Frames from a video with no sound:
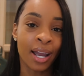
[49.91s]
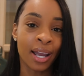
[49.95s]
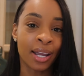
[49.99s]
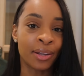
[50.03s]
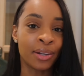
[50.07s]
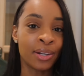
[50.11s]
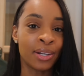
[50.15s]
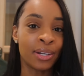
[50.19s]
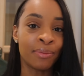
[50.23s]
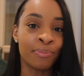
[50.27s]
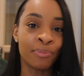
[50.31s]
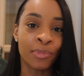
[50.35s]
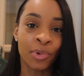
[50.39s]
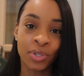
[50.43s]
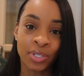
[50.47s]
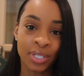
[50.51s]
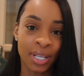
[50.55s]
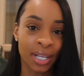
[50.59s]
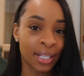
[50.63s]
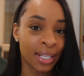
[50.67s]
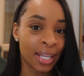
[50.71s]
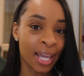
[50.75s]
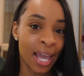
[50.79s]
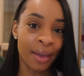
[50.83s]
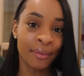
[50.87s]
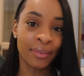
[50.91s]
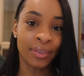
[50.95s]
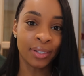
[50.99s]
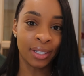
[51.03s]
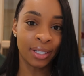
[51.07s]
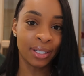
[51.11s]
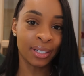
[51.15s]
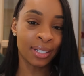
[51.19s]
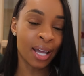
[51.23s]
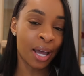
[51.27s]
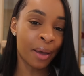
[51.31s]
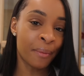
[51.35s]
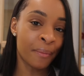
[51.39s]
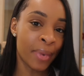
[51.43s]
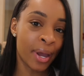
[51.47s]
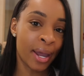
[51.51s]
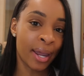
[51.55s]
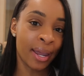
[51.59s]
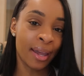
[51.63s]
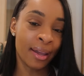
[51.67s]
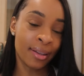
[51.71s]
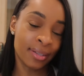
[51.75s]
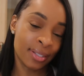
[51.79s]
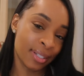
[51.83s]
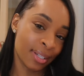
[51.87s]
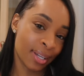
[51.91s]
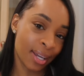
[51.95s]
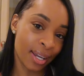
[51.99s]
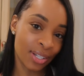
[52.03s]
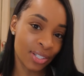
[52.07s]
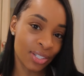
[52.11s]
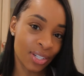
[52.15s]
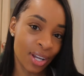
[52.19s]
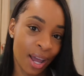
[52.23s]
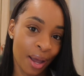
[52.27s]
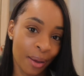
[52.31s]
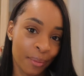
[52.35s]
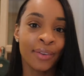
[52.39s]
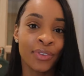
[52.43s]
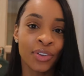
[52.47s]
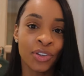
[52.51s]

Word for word: I most likely have it linked on my L T K shop.